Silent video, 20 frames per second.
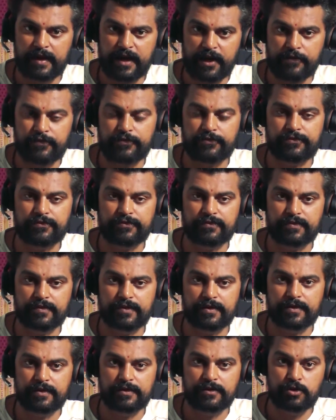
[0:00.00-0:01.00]
If
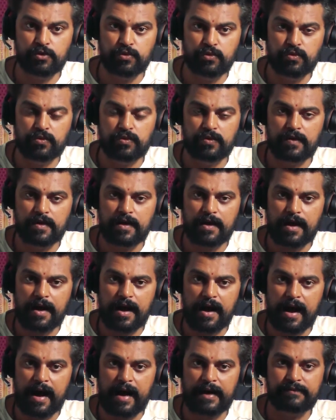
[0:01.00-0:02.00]
you
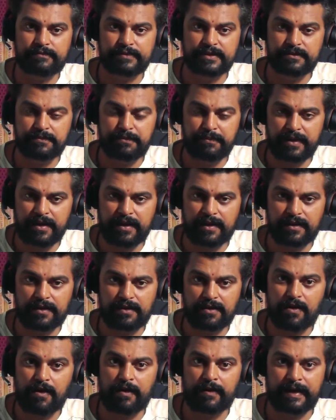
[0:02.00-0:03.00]
are with me
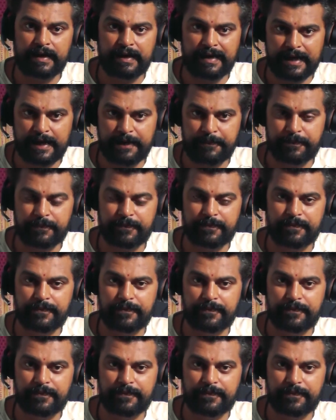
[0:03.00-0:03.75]
on a team,